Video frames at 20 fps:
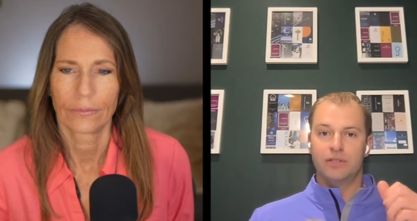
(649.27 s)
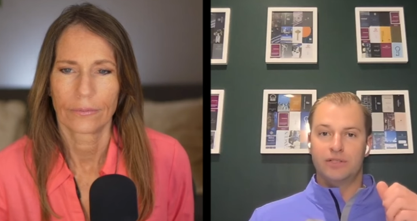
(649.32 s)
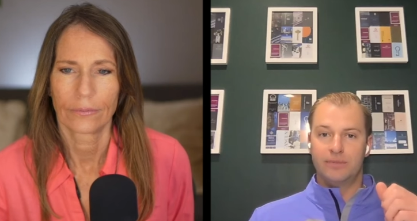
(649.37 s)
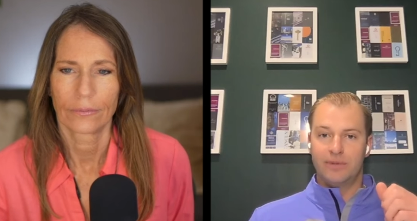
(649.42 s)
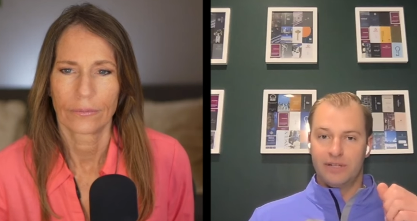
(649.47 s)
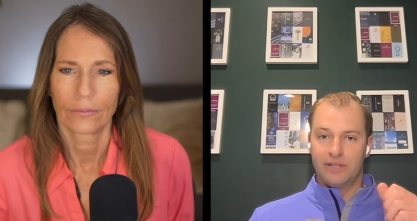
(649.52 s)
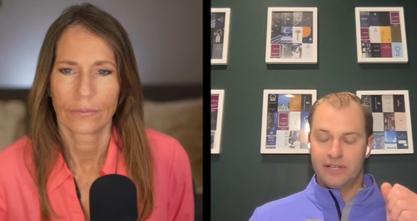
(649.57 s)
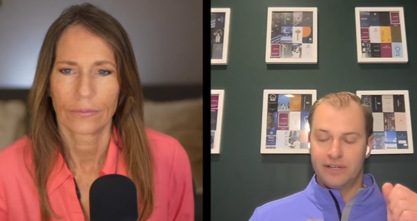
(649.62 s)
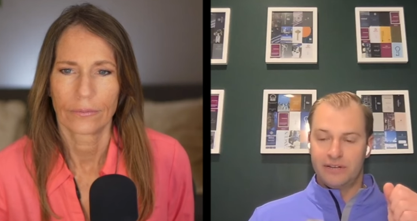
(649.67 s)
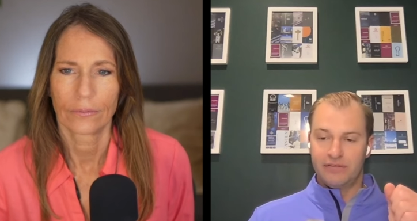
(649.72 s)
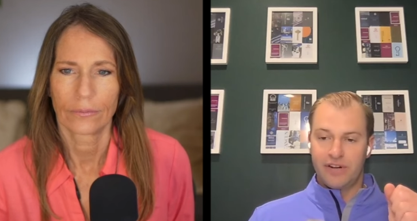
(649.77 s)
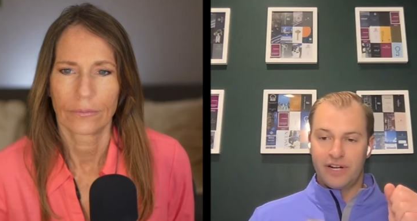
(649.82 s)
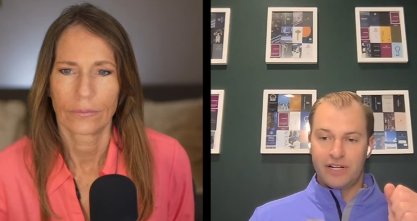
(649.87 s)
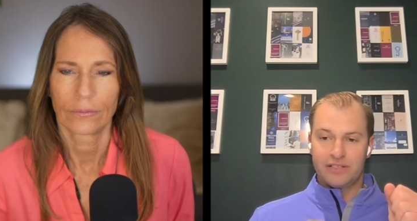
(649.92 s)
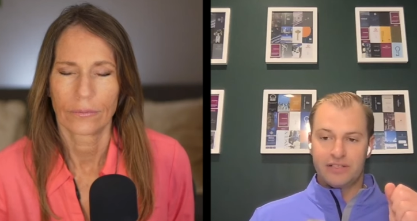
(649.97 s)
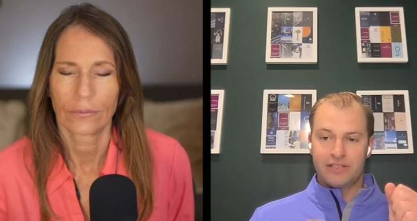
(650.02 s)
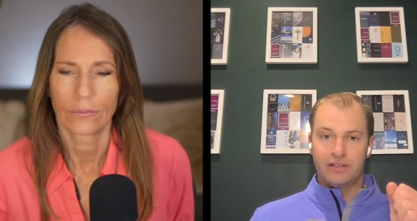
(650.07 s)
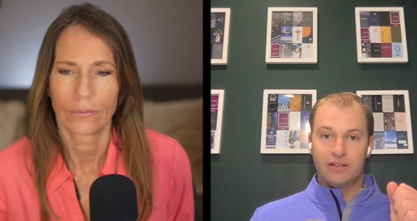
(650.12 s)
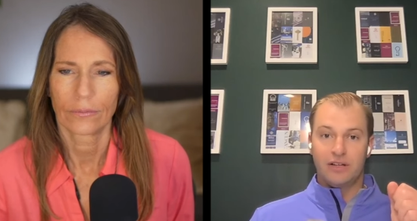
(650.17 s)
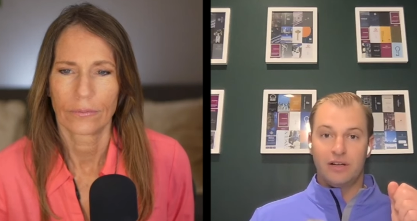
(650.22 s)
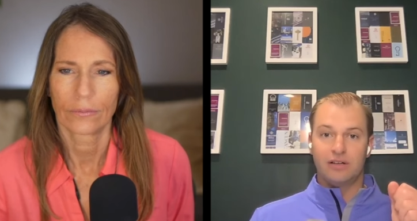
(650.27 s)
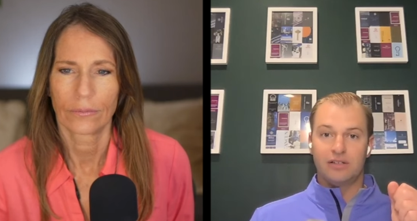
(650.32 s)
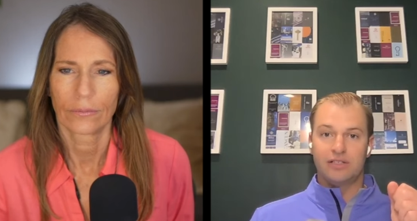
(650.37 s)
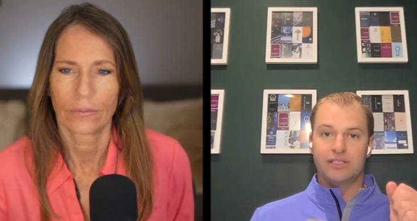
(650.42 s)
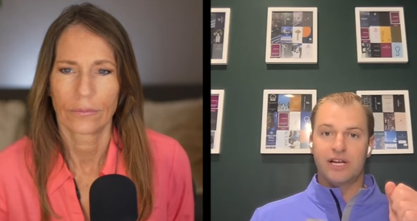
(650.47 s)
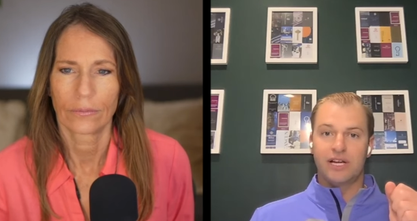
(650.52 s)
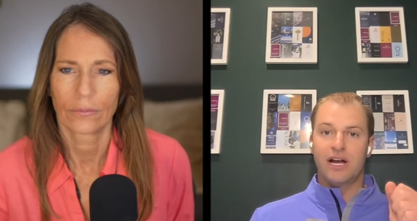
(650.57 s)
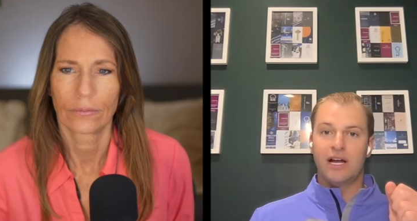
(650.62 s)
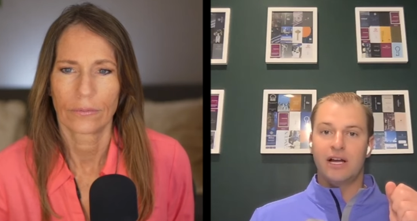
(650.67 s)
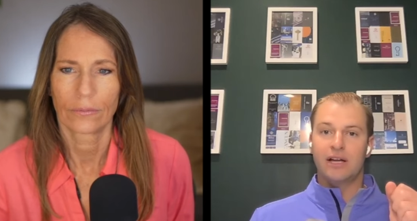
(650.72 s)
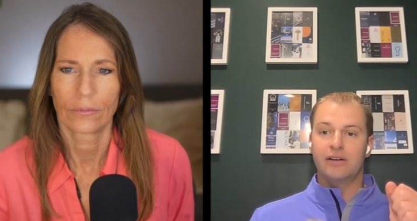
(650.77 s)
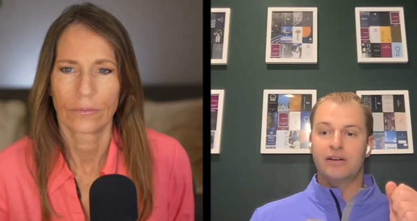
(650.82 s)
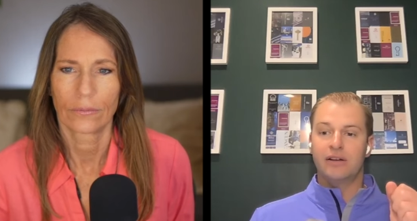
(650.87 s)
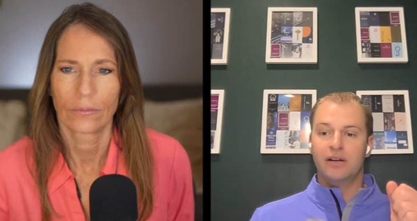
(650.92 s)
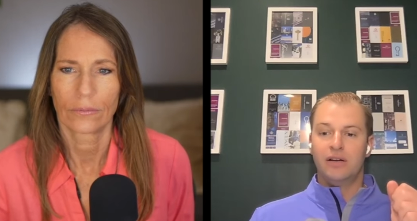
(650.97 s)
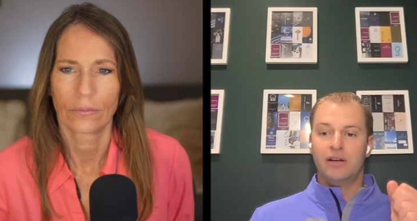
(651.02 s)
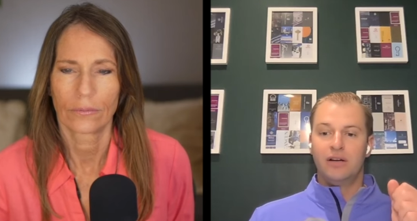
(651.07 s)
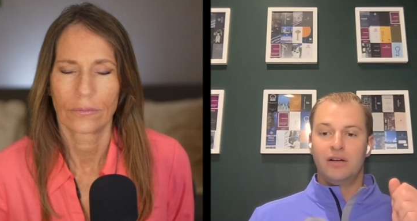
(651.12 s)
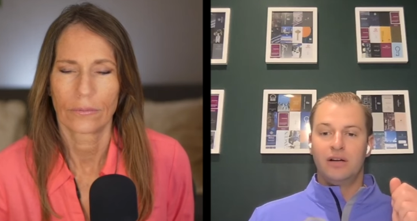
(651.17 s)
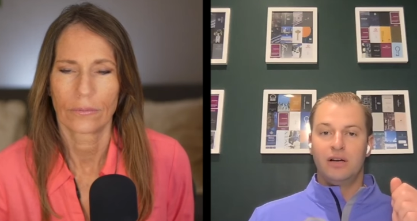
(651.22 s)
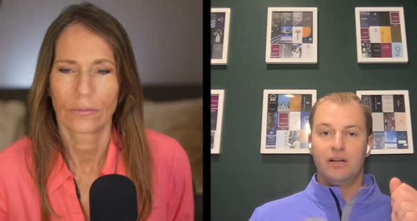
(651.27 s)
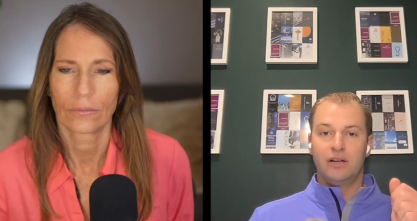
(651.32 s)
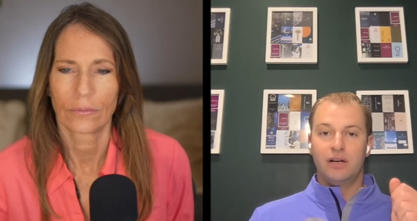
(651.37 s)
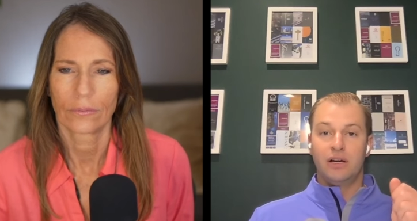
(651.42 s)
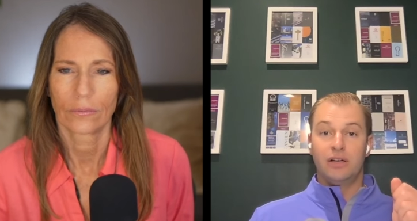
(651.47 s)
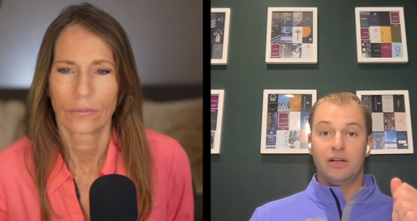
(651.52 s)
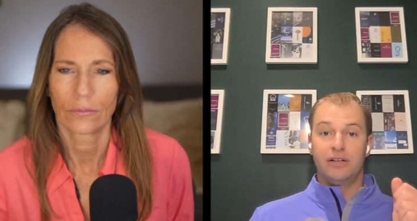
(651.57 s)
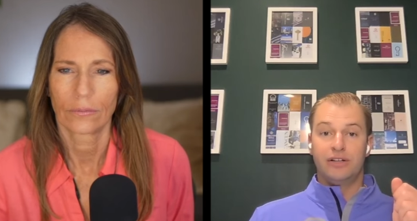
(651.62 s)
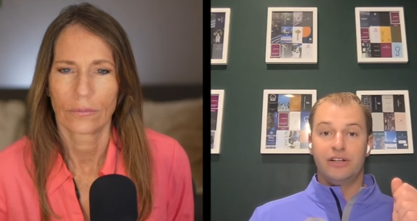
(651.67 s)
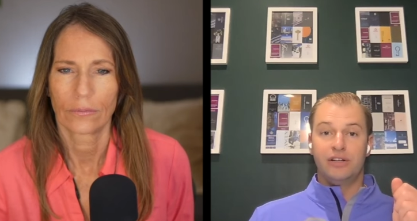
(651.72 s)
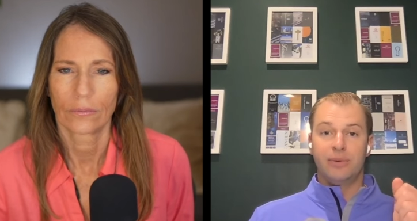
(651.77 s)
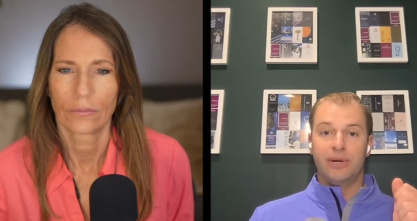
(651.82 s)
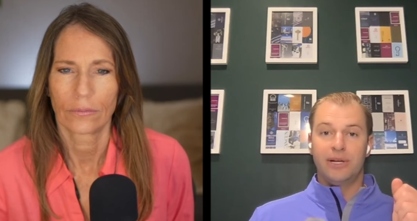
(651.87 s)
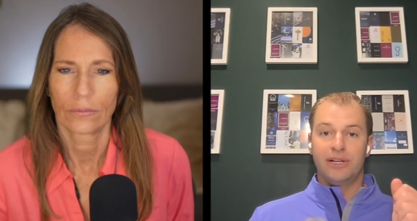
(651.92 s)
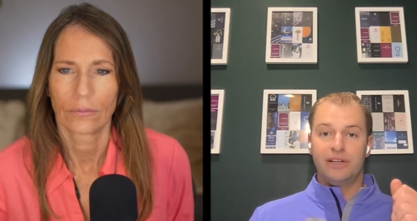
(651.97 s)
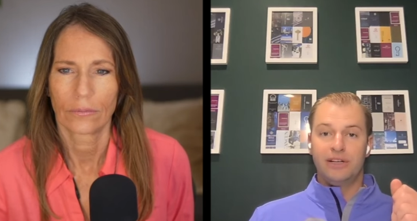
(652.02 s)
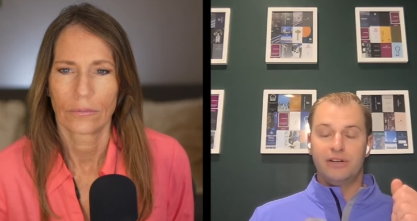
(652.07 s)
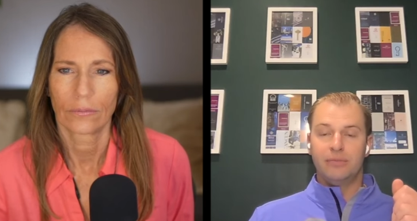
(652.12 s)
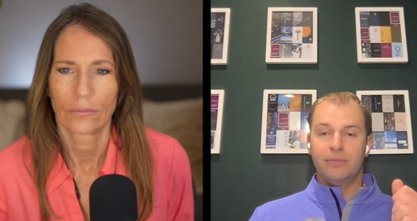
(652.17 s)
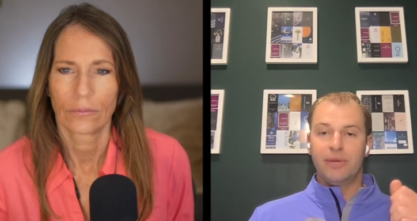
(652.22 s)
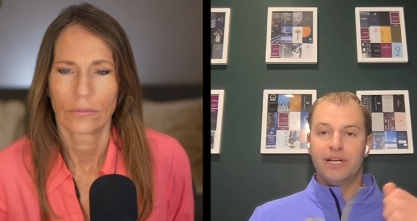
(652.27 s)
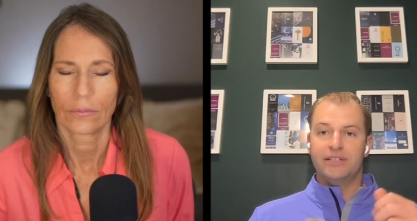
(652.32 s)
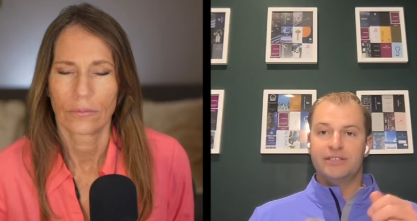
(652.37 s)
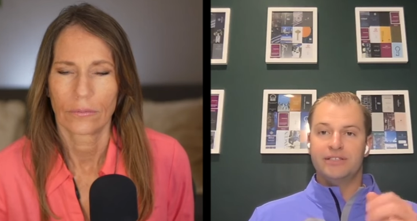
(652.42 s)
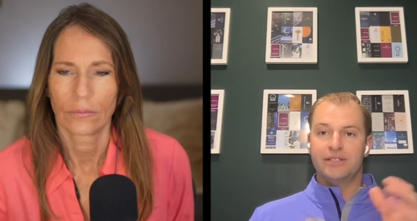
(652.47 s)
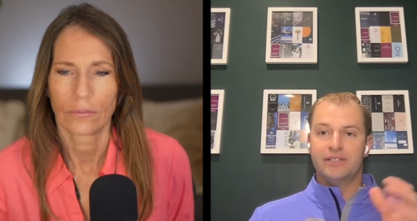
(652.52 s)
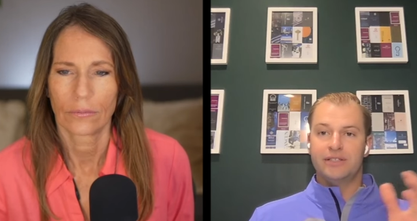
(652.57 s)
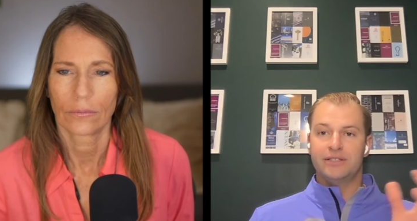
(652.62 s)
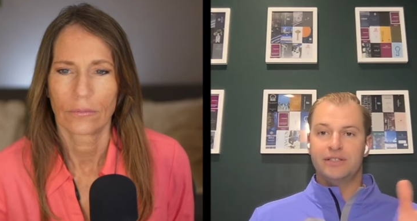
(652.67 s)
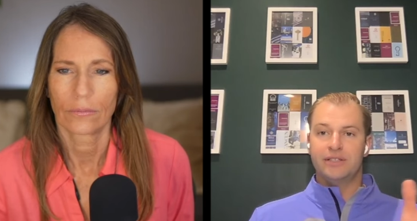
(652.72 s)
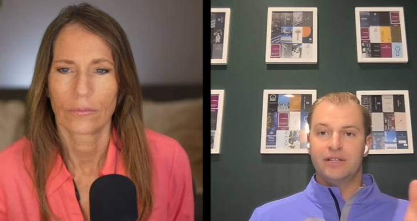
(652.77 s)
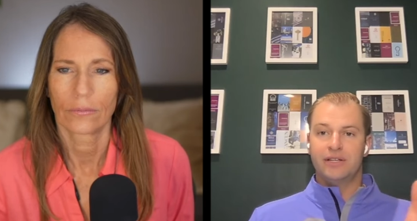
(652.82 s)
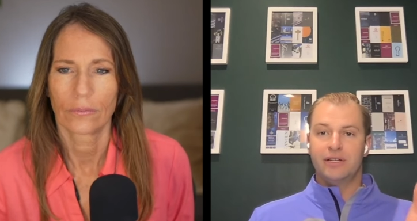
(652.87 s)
Speaker 1: ultimately invest alongside on a deal-by-deal basis.